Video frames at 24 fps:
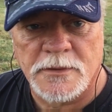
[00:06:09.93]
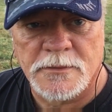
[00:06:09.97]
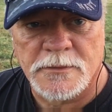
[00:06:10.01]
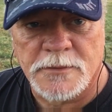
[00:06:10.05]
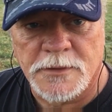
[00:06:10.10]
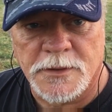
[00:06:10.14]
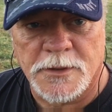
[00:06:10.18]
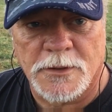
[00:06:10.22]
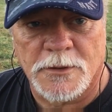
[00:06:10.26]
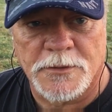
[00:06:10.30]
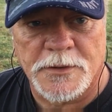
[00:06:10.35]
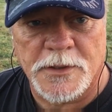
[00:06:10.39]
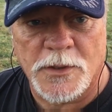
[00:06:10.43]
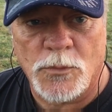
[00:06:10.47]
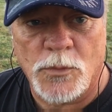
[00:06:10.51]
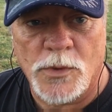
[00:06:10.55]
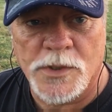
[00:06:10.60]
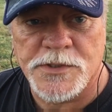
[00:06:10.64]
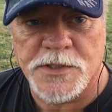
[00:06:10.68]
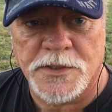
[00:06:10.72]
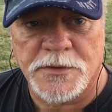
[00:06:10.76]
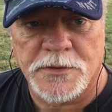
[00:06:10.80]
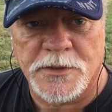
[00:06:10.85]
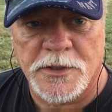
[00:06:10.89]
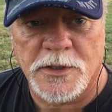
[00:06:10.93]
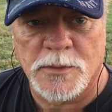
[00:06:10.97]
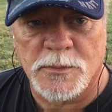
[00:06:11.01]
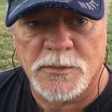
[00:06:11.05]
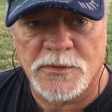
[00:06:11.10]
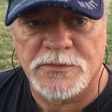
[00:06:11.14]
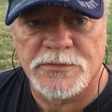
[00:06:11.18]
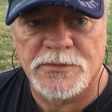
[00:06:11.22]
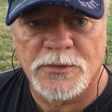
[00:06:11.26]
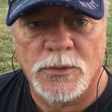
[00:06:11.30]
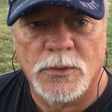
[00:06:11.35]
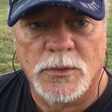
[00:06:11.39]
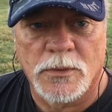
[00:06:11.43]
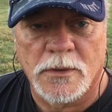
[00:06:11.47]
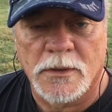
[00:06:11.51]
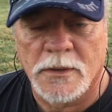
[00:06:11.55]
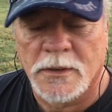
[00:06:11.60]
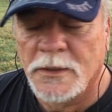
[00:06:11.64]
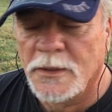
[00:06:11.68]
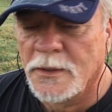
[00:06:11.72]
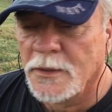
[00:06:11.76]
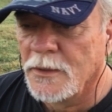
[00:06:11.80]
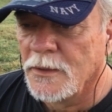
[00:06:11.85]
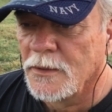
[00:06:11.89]
you know, that wasn't there before
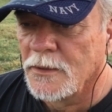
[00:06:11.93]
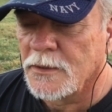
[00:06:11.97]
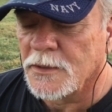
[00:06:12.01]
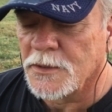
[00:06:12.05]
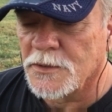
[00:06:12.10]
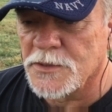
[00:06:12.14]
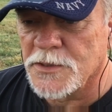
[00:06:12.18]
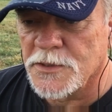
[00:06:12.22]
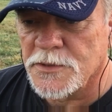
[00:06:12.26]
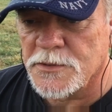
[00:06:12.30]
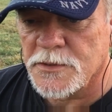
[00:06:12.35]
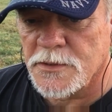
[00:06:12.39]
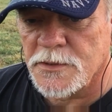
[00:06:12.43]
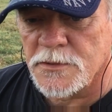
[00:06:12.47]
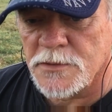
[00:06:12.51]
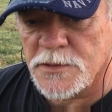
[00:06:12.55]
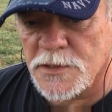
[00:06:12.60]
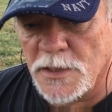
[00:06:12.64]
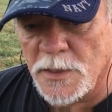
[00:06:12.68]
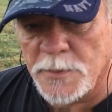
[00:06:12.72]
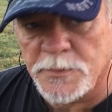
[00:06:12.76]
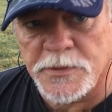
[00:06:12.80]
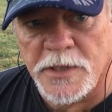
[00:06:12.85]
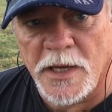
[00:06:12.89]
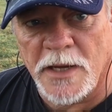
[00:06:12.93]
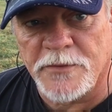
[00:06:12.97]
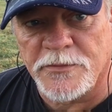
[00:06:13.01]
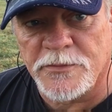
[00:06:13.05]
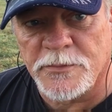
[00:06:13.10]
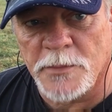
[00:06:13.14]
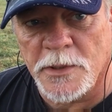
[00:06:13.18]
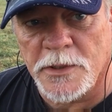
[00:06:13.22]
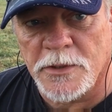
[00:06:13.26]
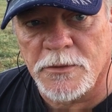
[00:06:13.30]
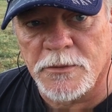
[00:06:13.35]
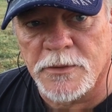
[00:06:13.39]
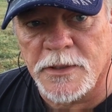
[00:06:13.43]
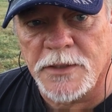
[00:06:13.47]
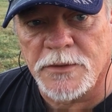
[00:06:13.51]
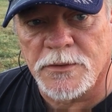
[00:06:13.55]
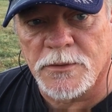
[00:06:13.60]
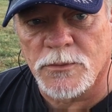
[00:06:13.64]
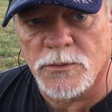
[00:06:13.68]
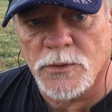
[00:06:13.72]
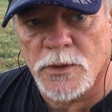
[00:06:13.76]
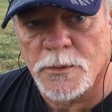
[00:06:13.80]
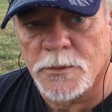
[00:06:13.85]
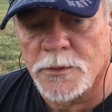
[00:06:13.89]
because it's slipped out from underneath the
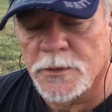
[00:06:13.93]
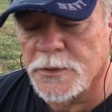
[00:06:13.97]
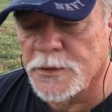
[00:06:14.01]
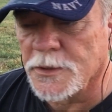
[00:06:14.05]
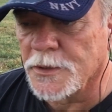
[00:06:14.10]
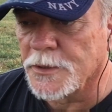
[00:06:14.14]
rubber, you